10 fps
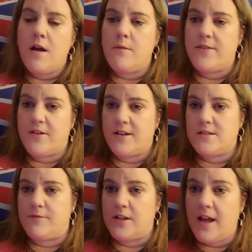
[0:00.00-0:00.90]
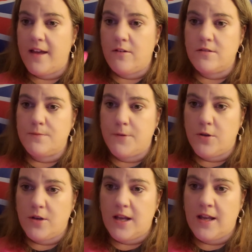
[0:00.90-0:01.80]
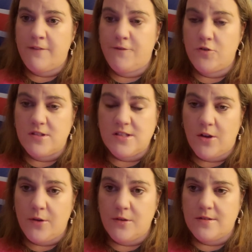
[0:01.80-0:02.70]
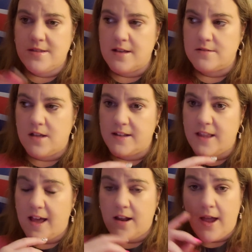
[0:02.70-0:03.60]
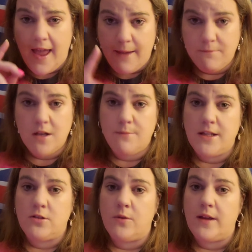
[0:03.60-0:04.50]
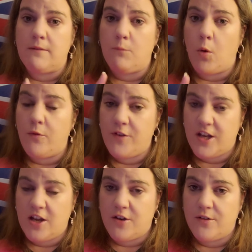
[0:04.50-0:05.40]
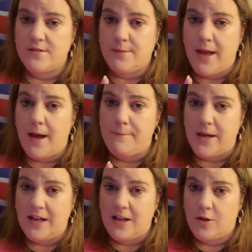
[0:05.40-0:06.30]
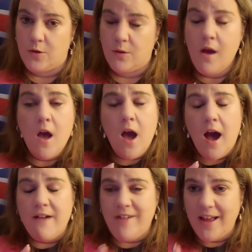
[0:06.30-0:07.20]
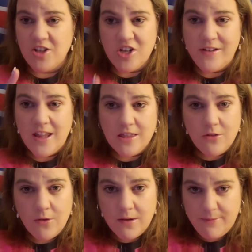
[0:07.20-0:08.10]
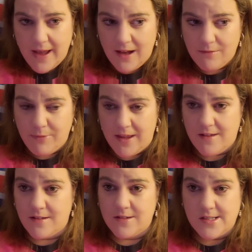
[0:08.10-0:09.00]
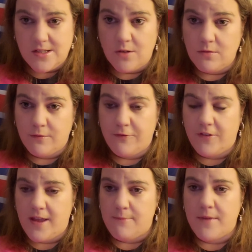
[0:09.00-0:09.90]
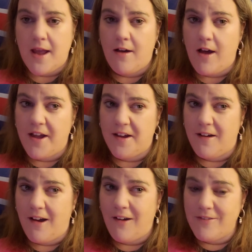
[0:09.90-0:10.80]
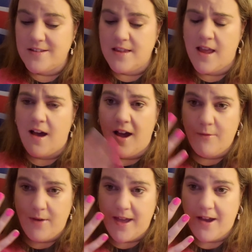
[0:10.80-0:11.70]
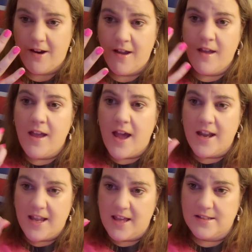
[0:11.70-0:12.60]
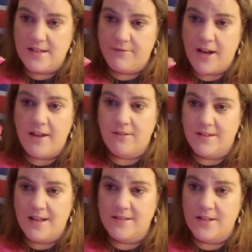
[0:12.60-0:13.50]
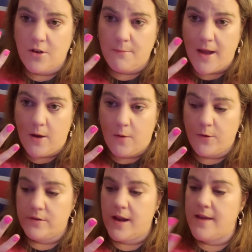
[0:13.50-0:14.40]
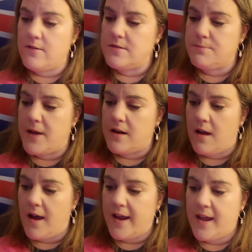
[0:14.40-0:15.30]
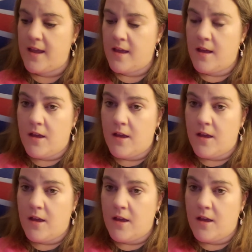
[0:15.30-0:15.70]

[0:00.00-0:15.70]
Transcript: whether it's for nails, beauty, foot soaks, things like that. I am going to be doing more videos about BeneYou. I've actually thought about being a consultant for them. Now, I obviously I wear adhesive nails. These are not my own nails, but I